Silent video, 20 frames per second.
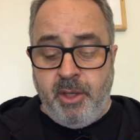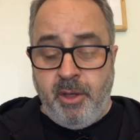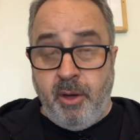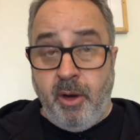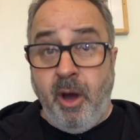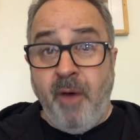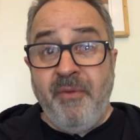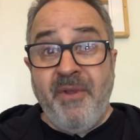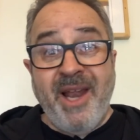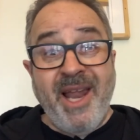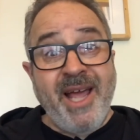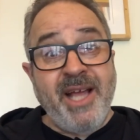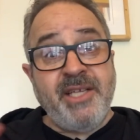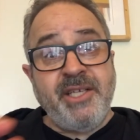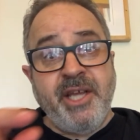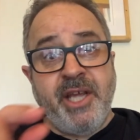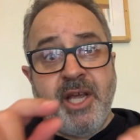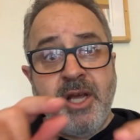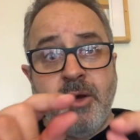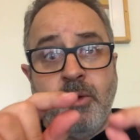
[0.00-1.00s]
on the
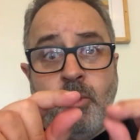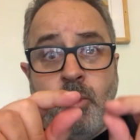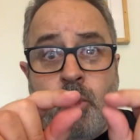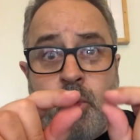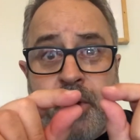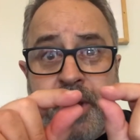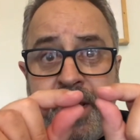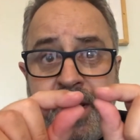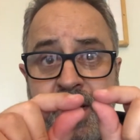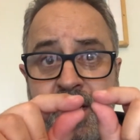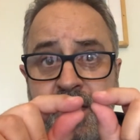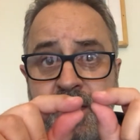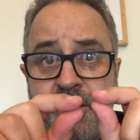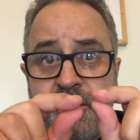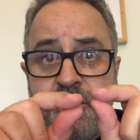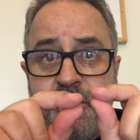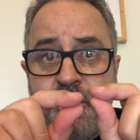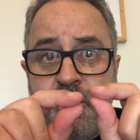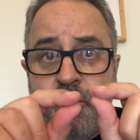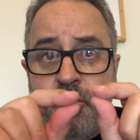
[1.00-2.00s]
landing, walking
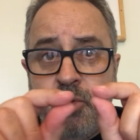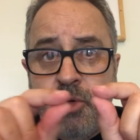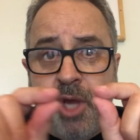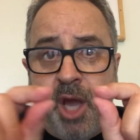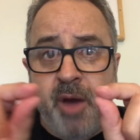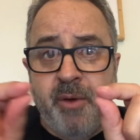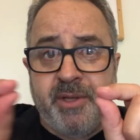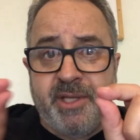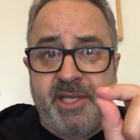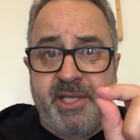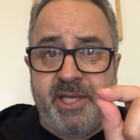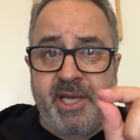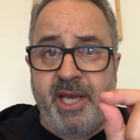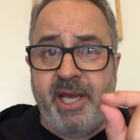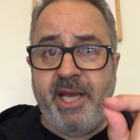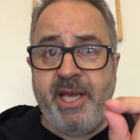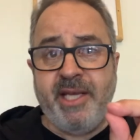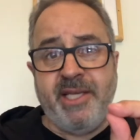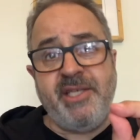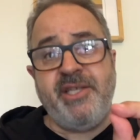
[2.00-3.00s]
to go and see
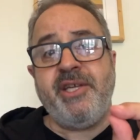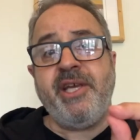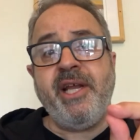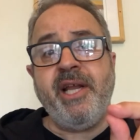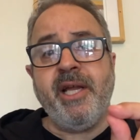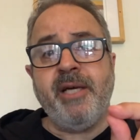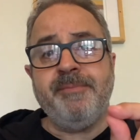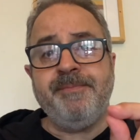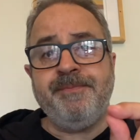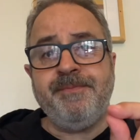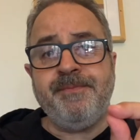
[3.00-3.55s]
his dealer.